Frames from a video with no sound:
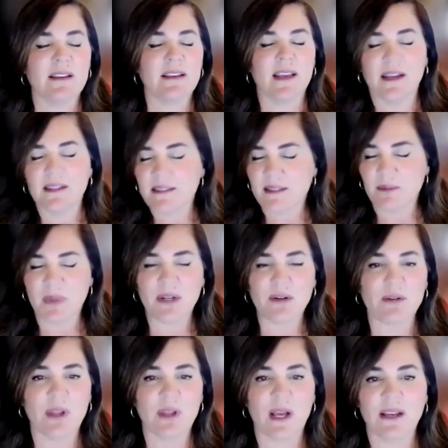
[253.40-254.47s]
yes, a
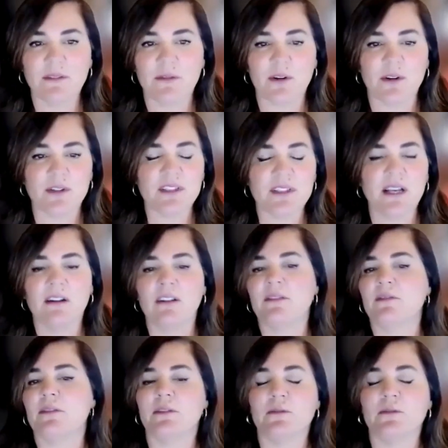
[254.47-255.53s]
better life for
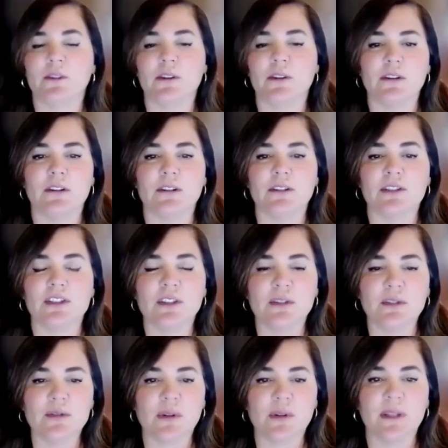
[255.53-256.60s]
herself and for her
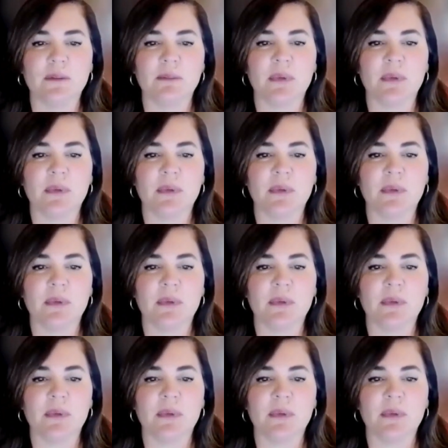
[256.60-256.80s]
children,